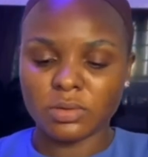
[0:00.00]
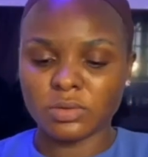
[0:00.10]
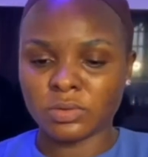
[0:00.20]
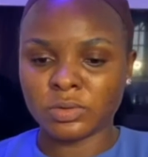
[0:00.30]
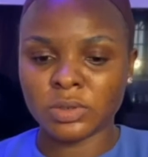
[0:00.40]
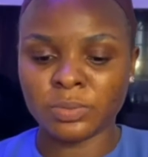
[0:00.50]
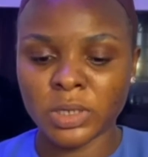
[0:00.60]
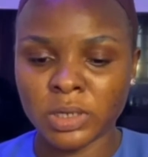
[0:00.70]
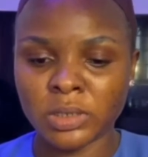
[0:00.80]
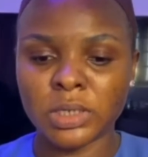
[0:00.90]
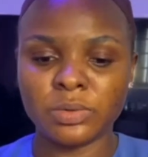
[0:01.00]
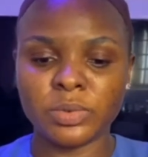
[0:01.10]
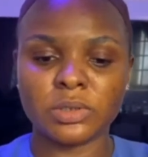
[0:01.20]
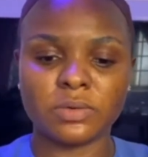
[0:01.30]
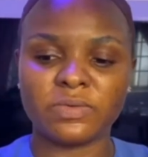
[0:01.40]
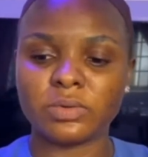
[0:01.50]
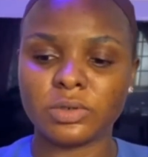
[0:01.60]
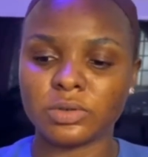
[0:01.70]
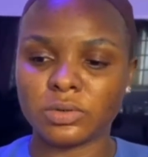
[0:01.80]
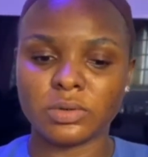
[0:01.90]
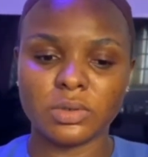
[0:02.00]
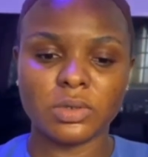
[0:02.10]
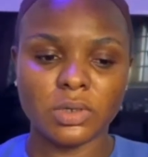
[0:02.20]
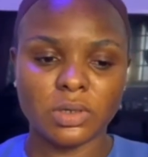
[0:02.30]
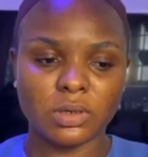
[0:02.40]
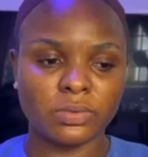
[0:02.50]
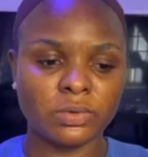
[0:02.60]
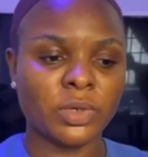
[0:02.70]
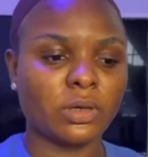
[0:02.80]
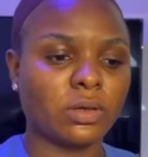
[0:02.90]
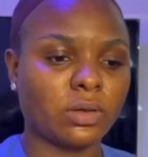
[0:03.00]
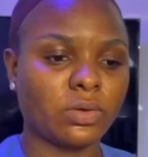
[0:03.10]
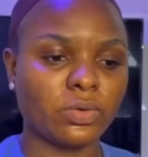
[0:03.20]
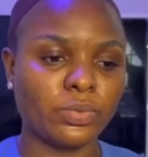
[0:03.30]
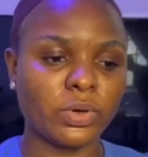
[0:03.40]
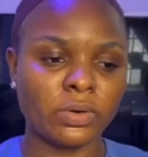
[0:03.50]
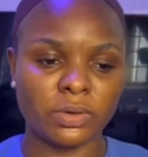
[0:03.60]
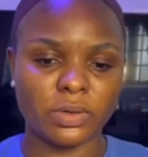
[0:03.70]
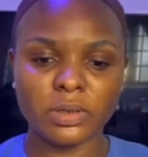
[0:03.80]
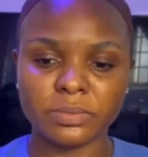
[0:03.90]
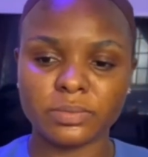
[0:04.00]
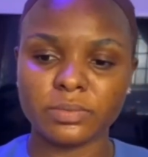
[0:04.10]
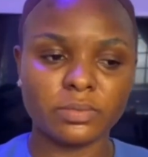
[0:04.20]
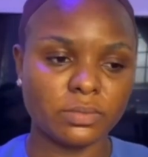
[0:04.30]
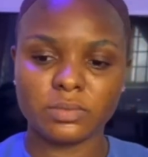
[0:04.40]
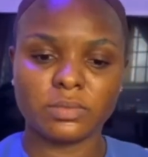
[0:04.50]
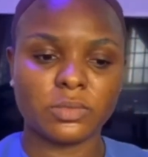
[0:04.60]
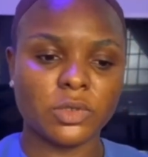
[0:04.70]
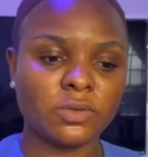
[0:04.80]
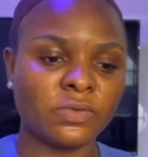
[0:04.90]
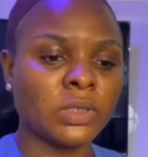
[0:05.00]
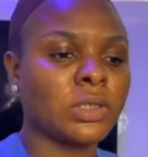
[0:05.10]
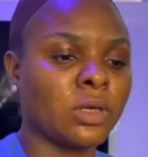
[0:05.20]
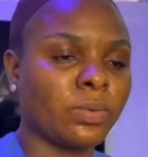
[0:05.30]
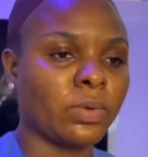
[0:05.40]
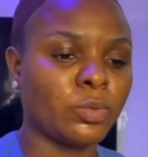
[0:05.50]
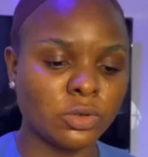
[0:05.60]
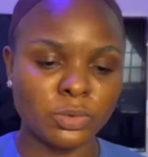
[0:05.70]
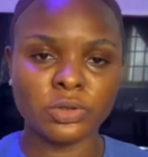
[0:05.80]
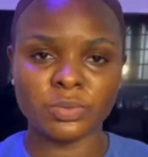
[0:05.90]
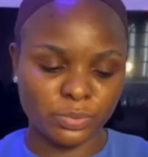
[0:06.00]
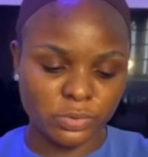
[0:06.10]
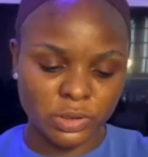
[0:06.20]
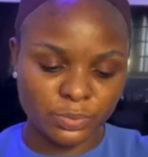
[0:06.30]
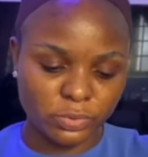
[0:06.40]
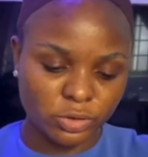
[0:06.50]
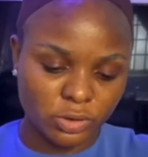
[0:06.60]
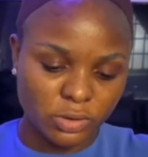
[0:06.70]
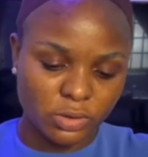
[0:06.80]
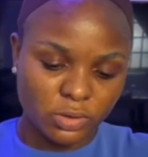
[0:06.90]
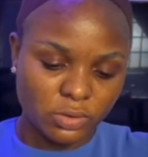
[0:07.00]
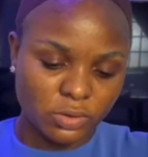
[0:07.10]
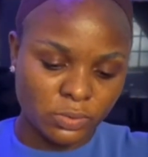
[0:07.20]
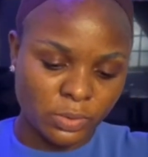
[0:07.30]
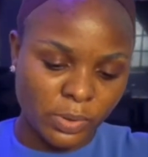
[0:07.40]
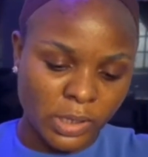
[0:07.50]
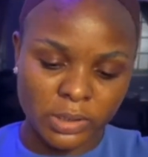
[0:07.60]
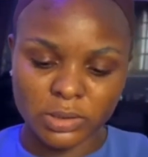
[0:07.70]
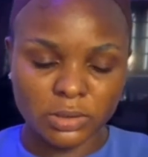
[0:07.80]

So I'll just apply a tiny bit of foundation around my brow area. So for this step, I'm going to be using my beauty sponge to apply it.